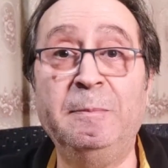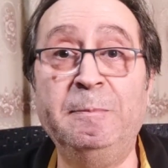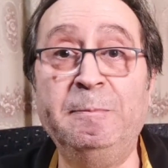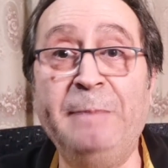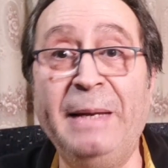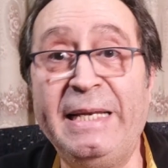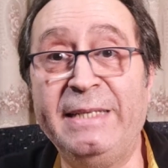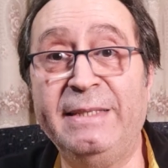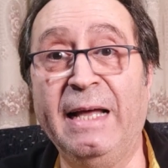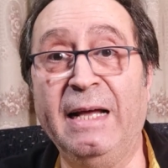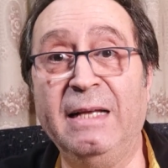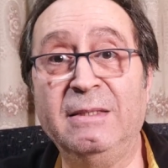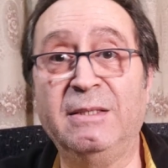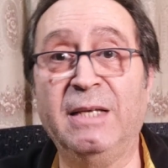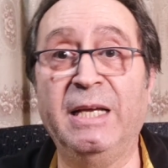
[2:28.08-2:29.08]
belly
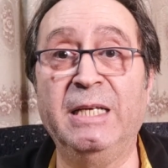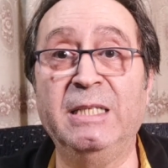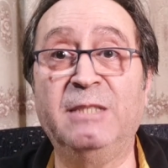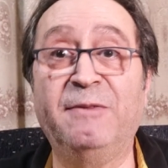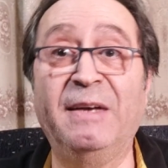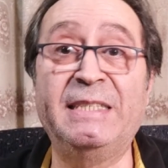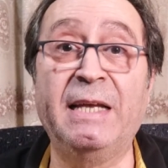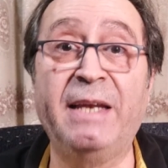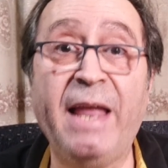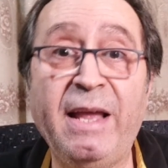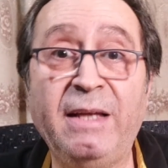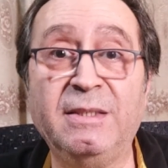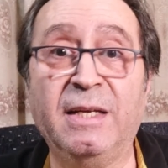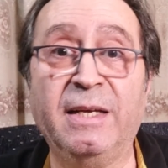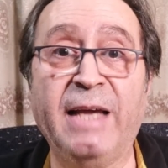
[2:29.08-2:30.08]
dance is
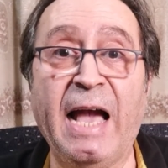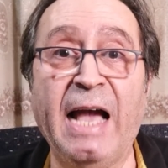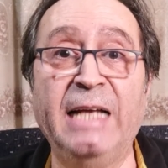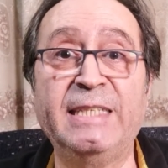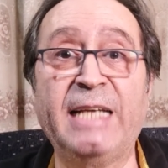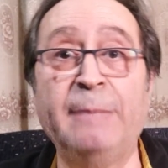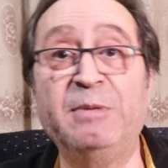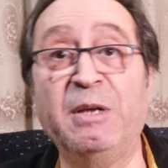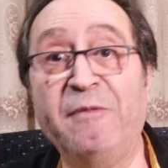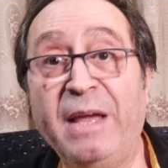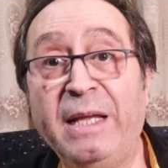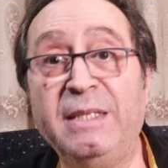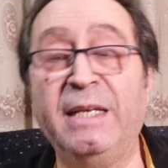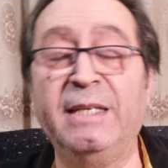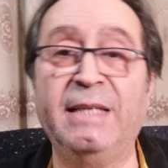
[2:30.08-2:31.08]
fascinating and
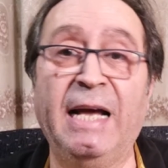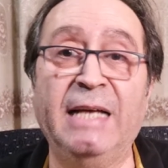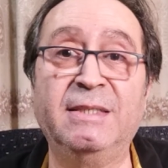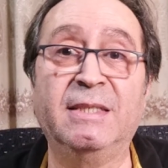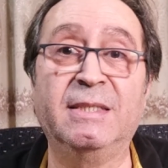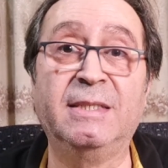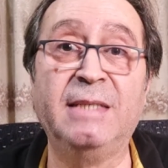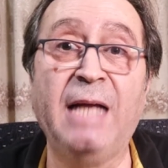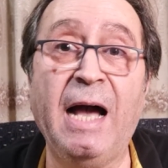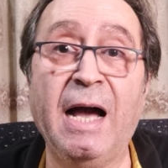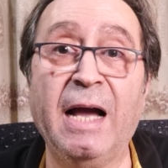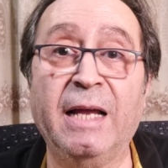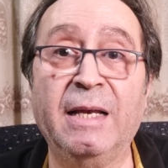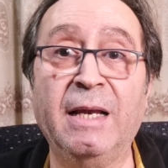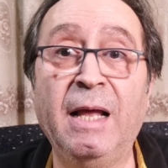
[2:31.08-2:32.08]
captivating dance
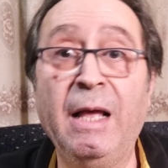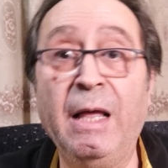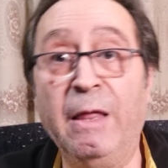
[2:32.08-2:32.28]
style